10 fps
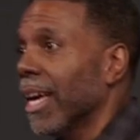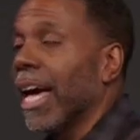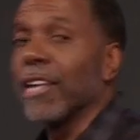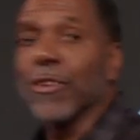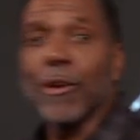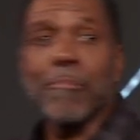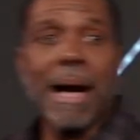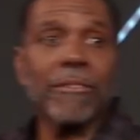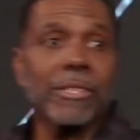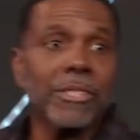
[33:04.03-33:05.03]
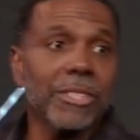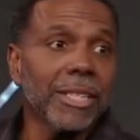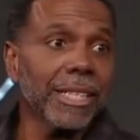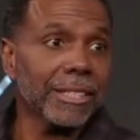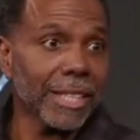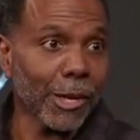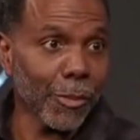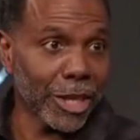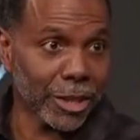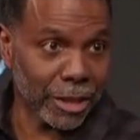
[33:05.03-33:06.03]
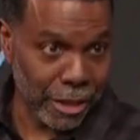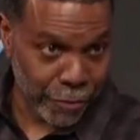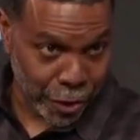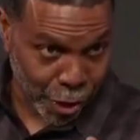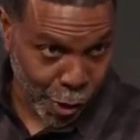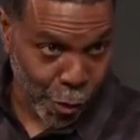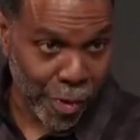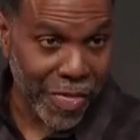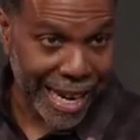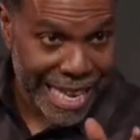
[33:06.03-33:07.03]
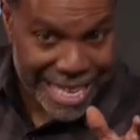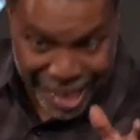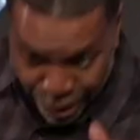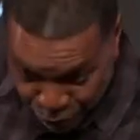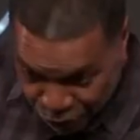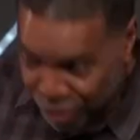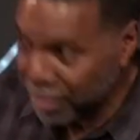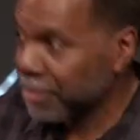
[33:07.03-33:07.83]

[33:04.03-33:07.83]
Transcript: And you're about to see an acceleration of the glory that He gives.